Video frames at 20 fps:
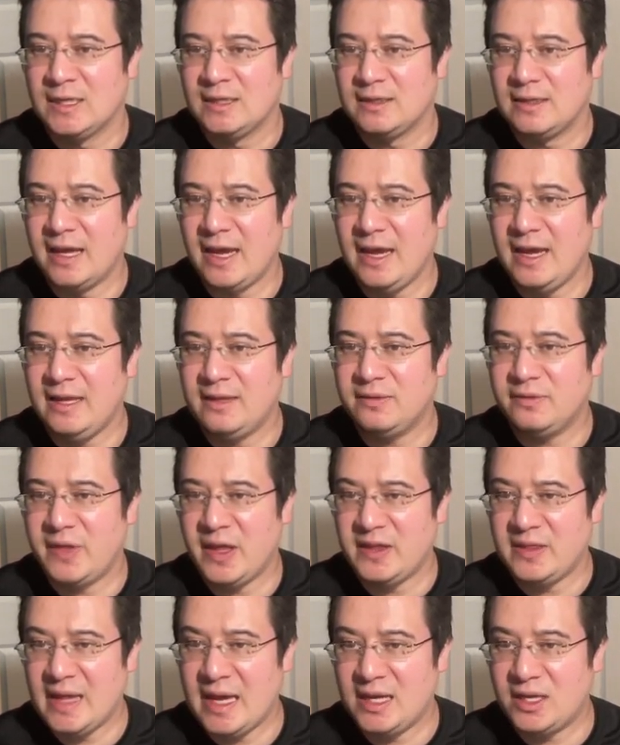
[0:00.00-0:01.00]
They
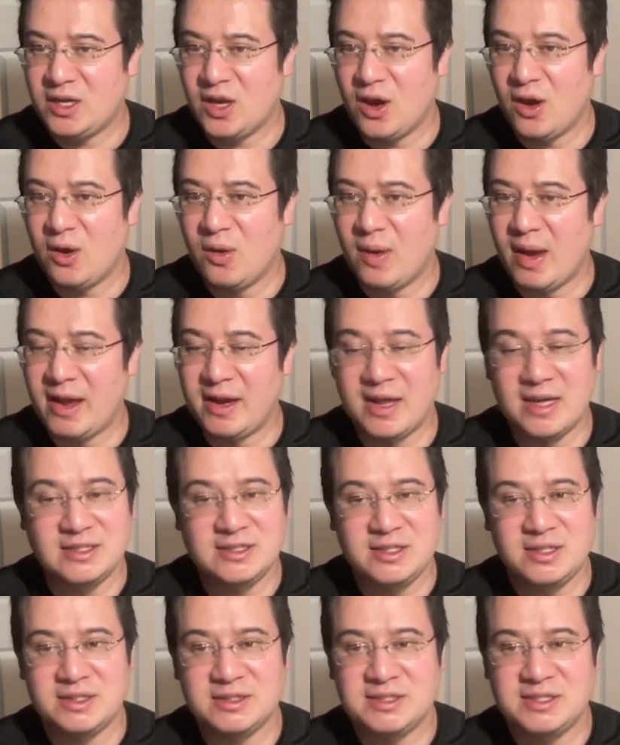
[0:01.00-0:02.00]
let that go, and as
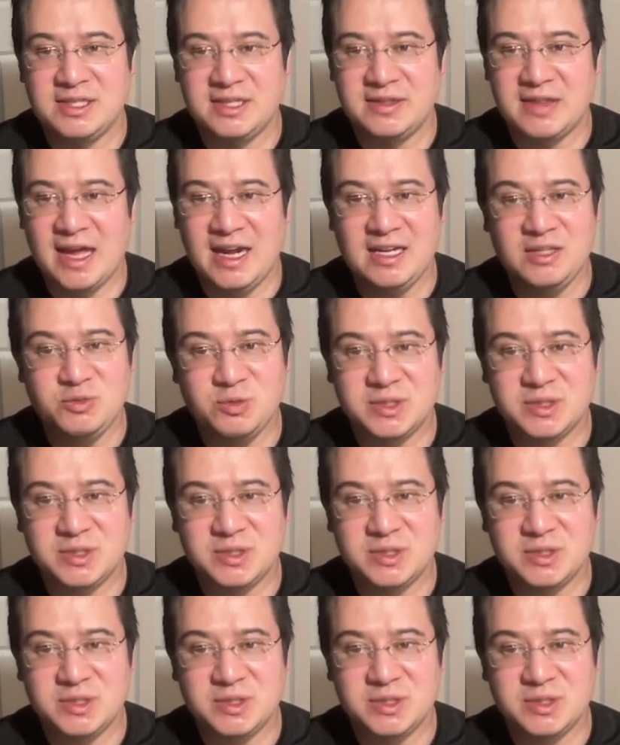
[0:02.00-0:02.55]
you can see, that is